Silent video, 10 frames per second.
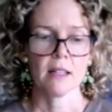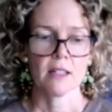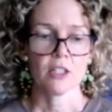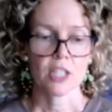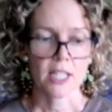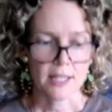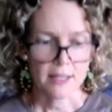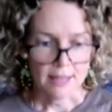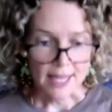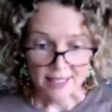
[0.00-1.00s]

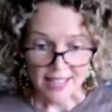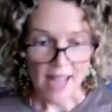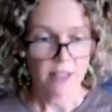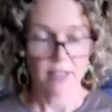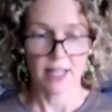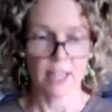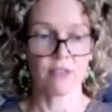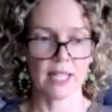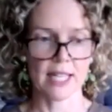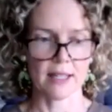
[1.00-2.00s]
she is now
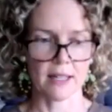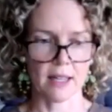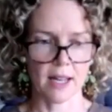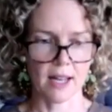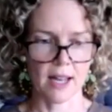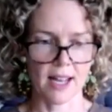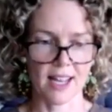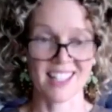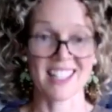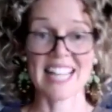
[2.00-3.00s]
successfully a
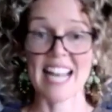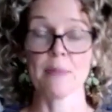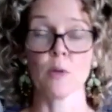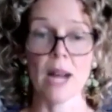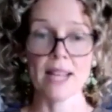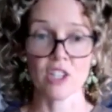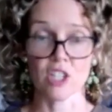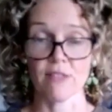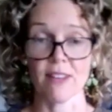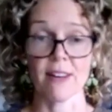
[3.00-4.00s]
sustainable weight that
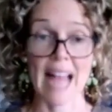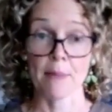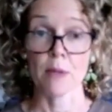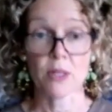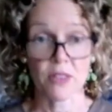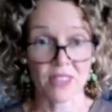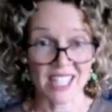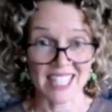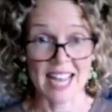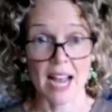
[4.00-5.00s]
she's very happy with. And
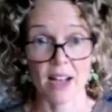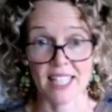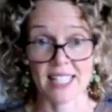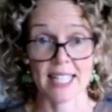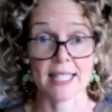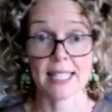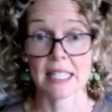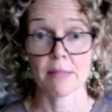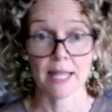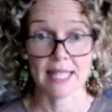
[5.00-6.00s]
this is now, as I said, 6
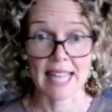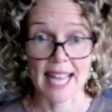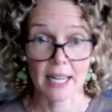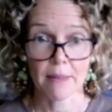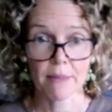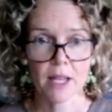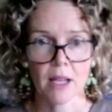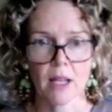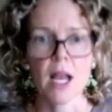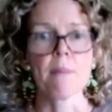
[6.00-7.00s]
months later.
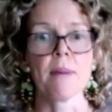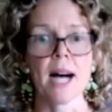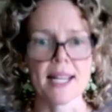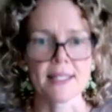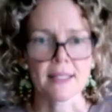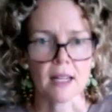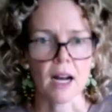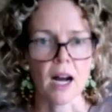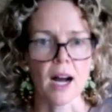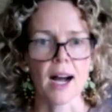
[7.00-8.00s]
But
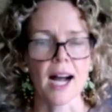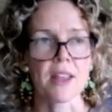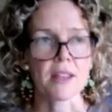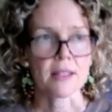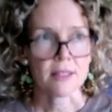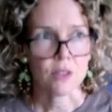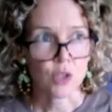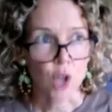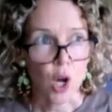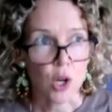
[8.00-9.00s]
I
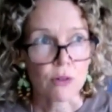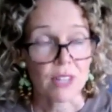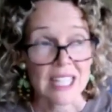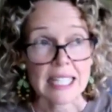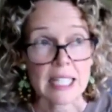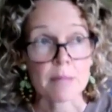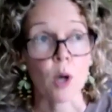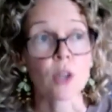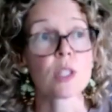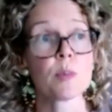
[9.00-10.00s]
don't think it's
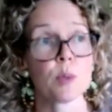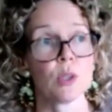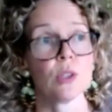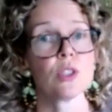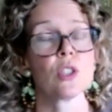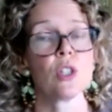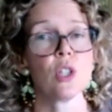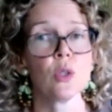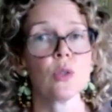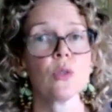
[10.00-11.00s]
possible to
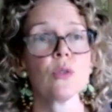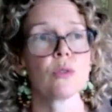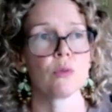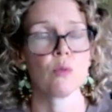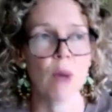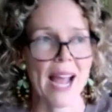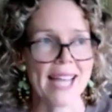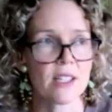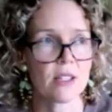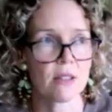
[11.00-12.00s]
lose
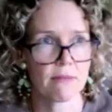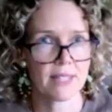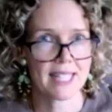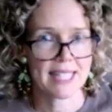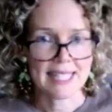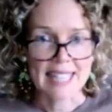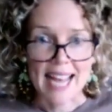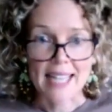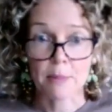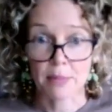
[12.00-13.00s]
weight
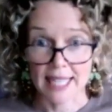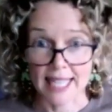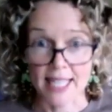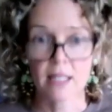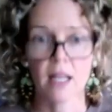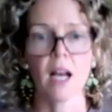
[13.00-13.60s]
sustainably